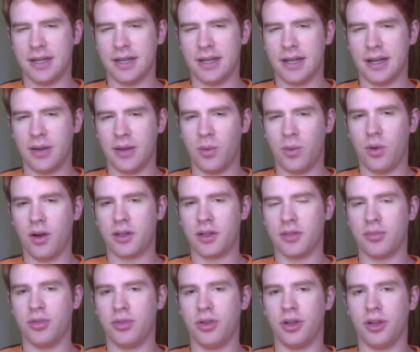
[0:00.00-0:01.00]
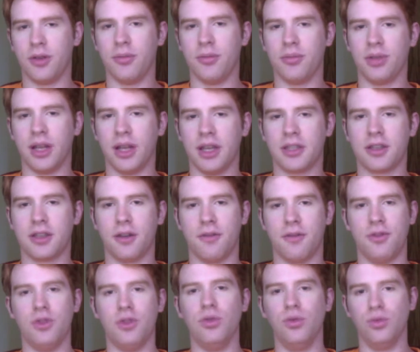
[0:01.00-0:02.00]
I want to put in place a
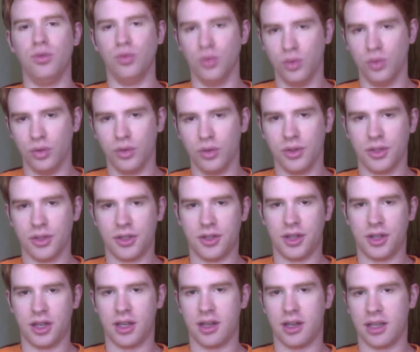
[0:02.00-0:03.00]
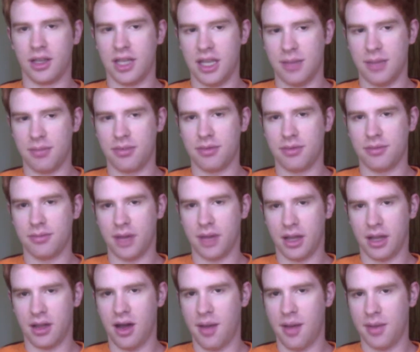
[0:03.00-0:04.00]
few rules that can keep
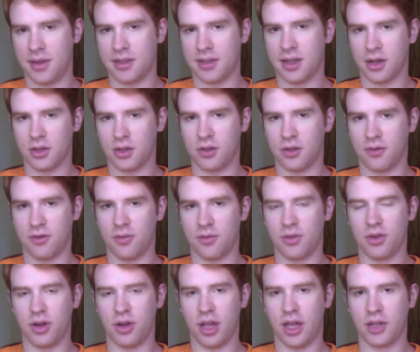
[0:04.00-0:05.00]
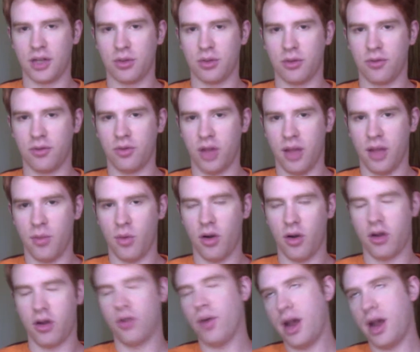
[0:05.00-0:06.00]
my comment section from turning into a flame
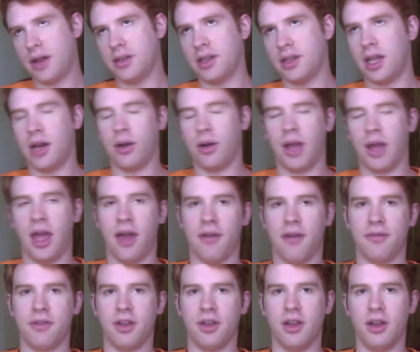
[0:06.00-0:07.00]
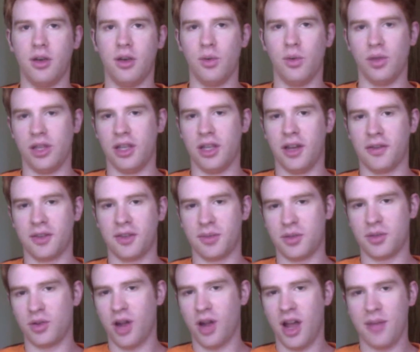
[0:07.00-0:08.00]
war. Granted, I don't have really enough
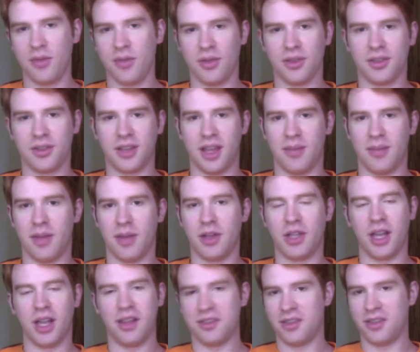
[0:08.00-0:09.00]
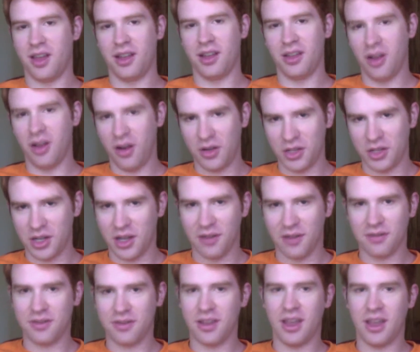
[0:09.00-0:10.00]
subscribers and my channel's not large
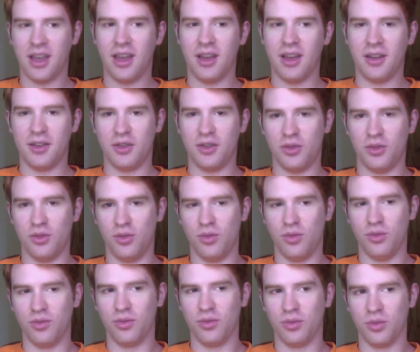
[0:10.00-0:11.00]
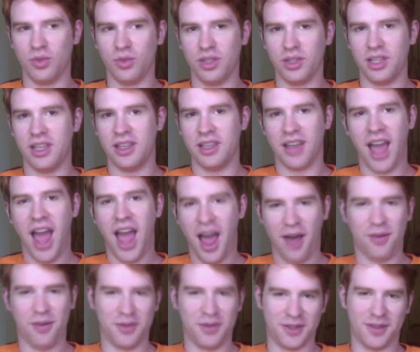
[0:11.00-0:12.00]
enough to really
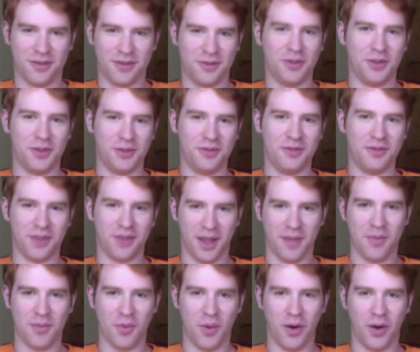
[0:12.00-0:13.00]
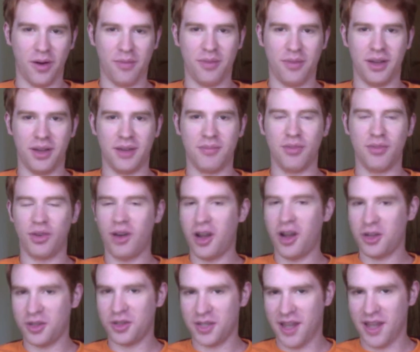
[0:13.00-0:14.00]
house a full flame war, but
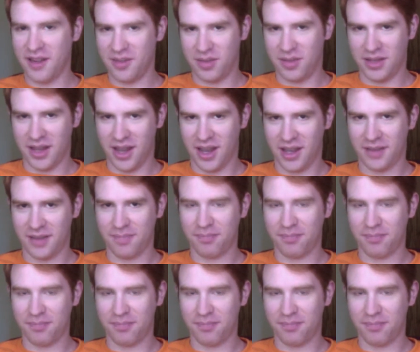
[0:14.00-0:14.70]
precautions have to be taken.